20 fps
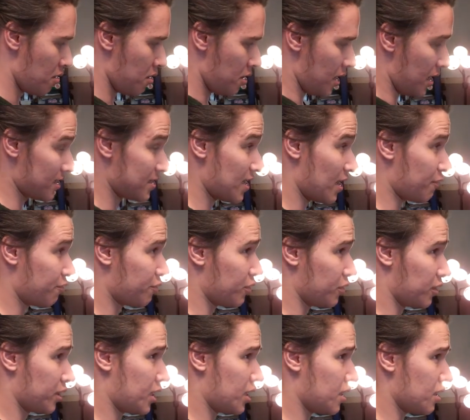It
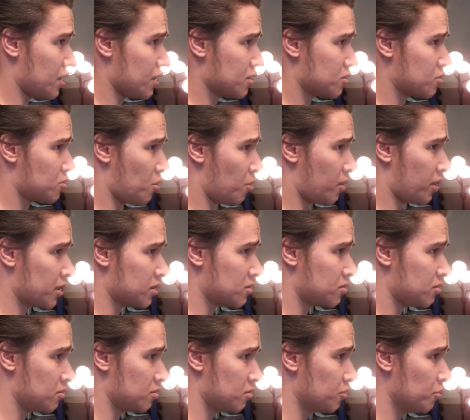definitely is going
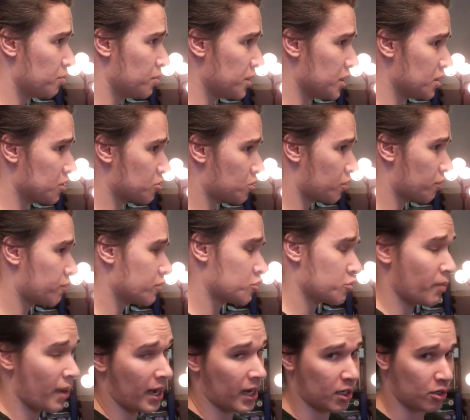to be sort of a
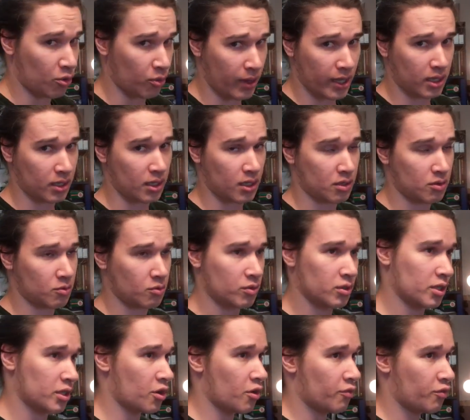dramatic awakening when
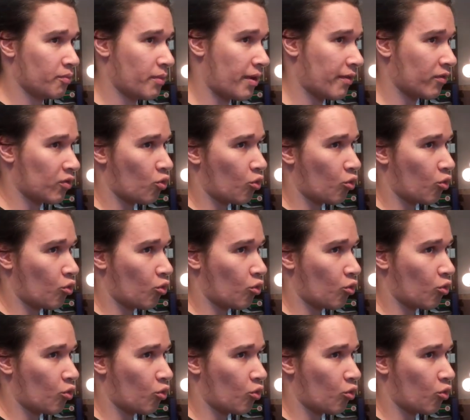they go from having an